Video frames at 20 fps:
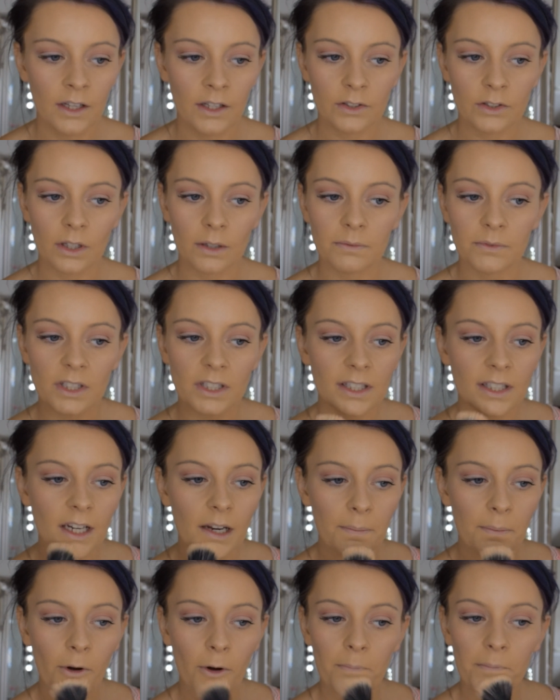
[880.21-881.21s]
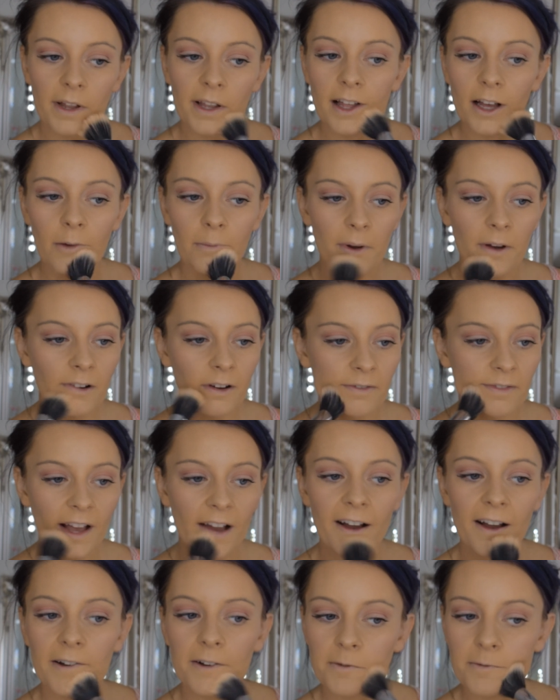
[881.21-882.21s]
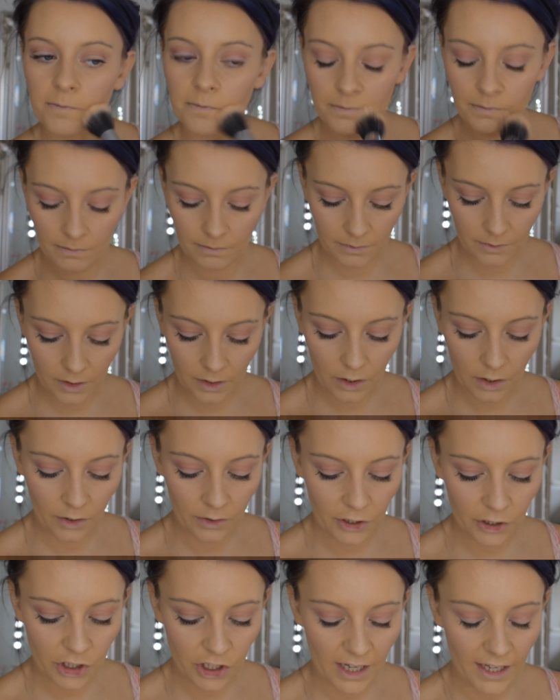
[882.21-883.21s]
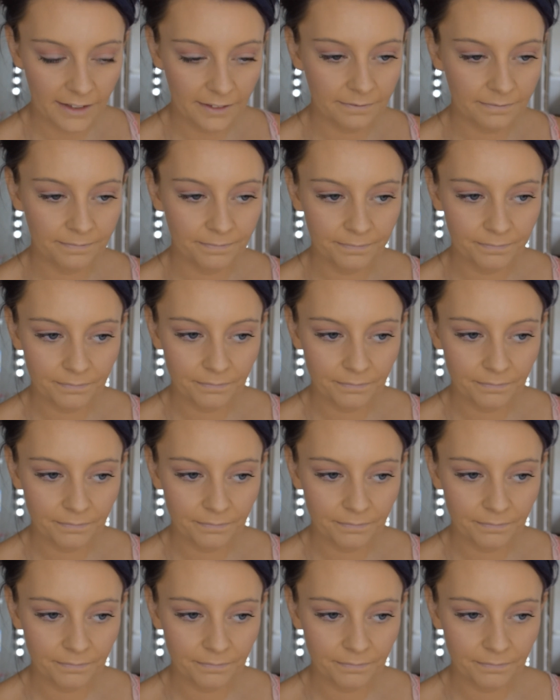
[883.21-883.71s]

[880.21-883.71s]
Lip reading: So I'm just going to pop a little bit of that on the chin,